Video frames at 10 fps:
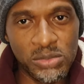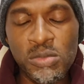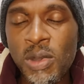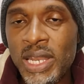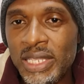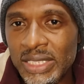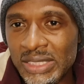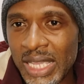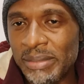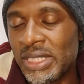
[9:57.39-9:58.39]
What are the
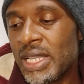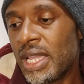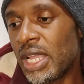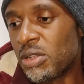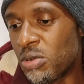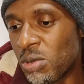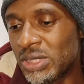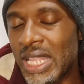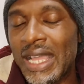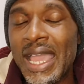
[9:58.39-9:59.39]
terms? It
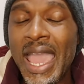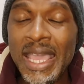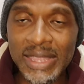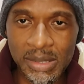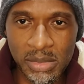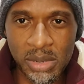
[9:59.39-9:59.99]
looks like at the